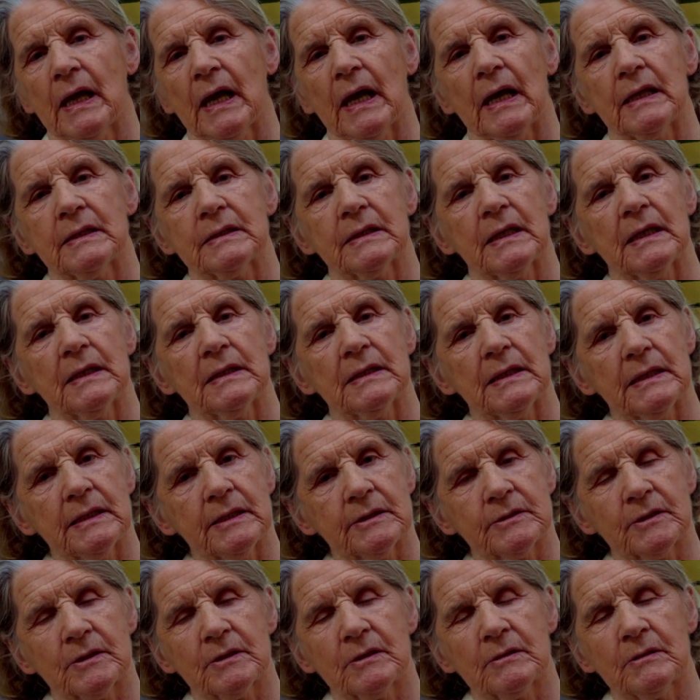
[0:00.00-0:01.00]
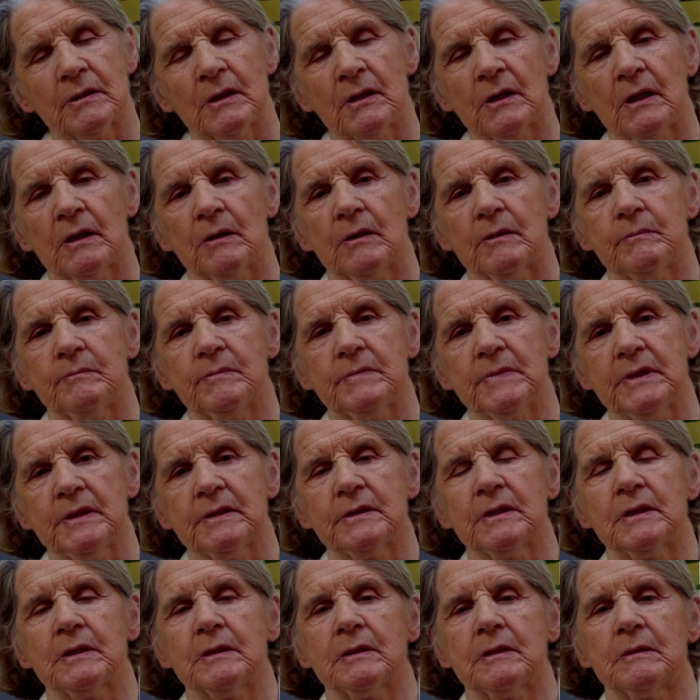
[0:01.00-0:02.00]
And then later,
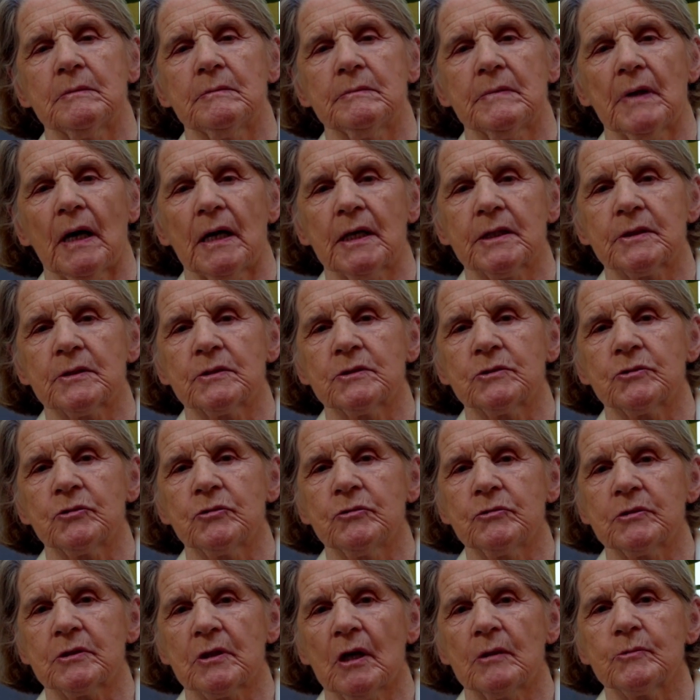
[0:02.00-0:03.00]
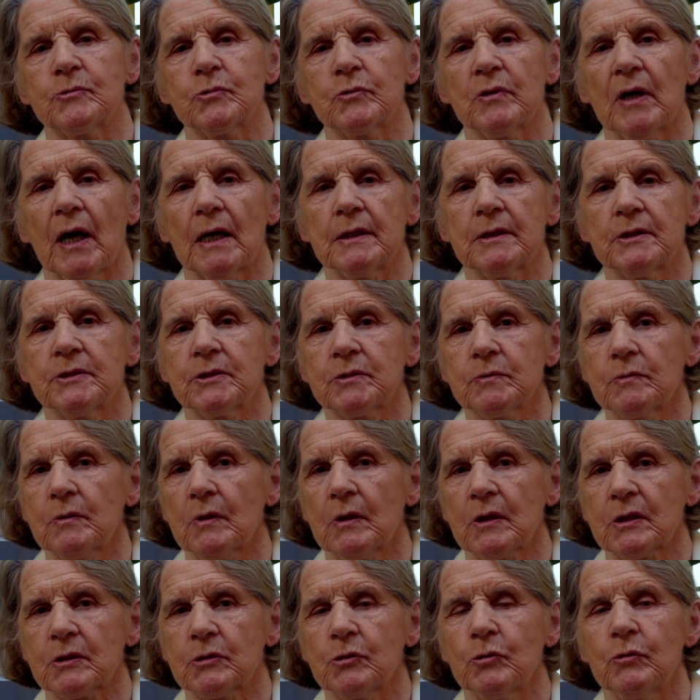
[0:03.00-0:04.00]
meeting migrants who'd come to Ireland to
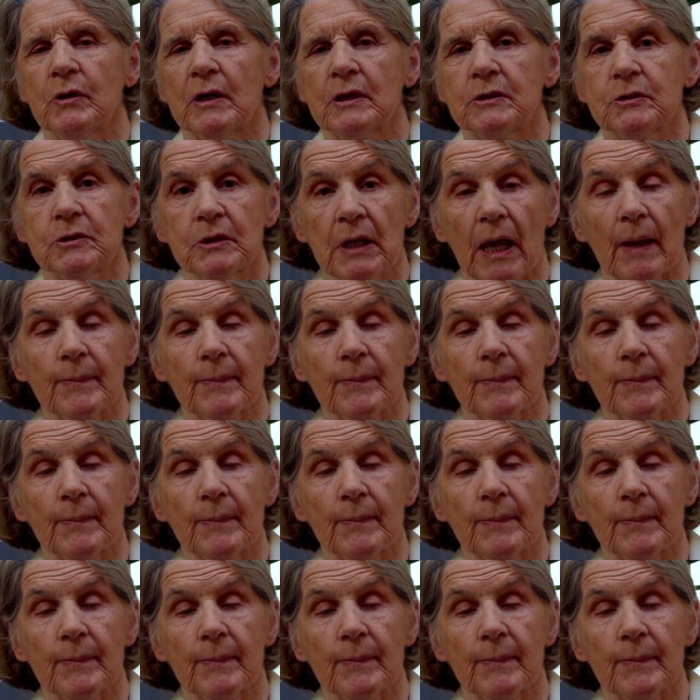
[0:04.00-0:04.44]
work who had